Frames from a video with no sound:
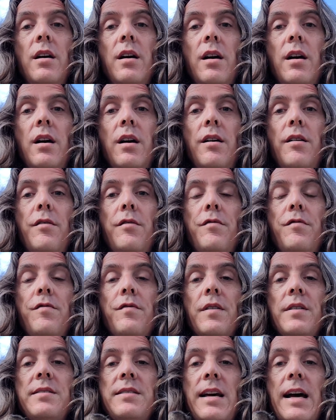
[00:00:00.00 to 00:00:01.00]
of
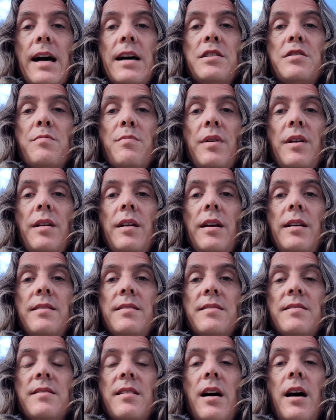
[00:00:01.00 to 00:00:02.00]
attachment and
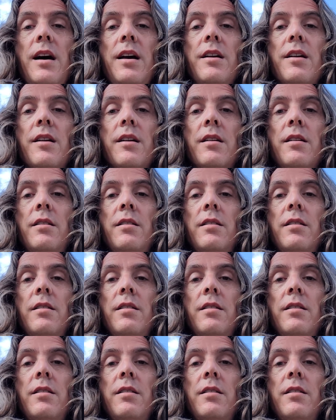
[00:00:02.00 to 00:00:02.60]
desire,